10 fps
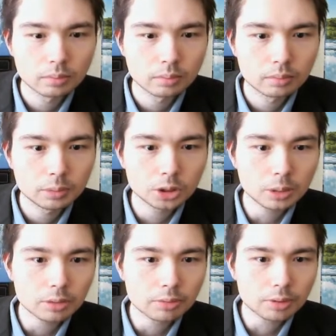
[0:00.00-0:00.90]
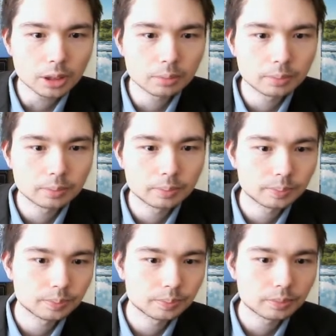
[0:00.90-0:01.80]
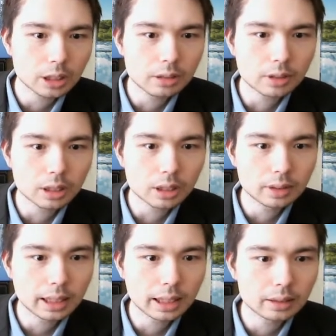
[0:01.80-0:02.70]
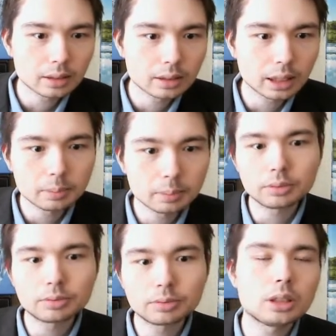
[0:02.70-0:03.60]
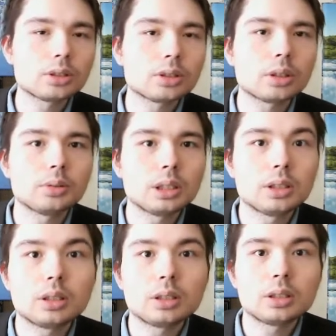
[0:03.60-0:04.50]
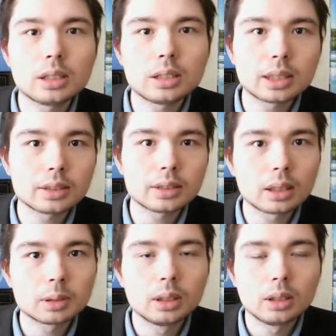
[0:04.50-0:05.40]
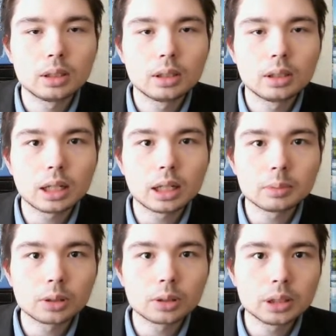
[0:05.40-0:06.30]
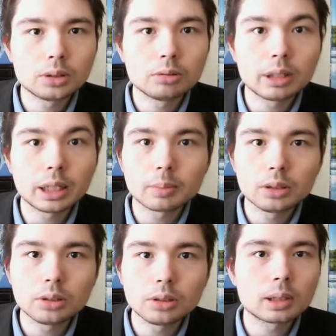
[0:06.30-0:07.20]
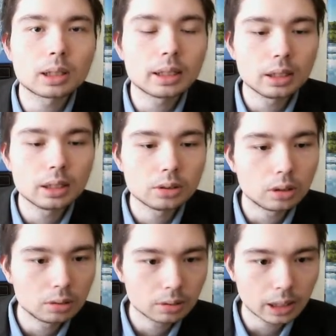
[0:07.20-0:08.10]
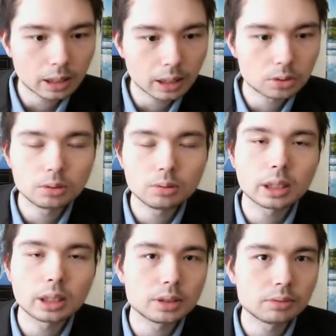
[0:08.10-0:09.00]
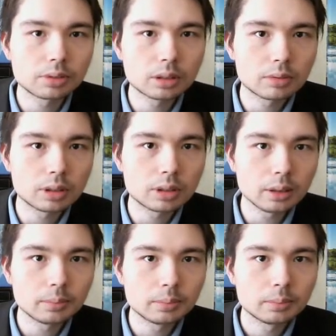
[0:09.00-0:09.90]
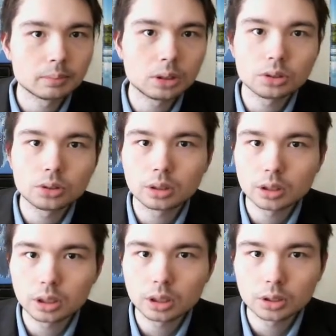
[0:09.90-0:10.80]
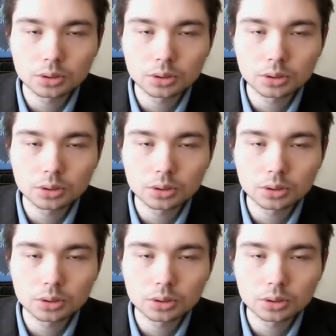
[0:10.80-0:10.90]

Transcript: Bishop e3, e5 and knight b3, so this is the setup. I'm going to recommend you play in your own games, 2 knights in front of the king, because you're going to castle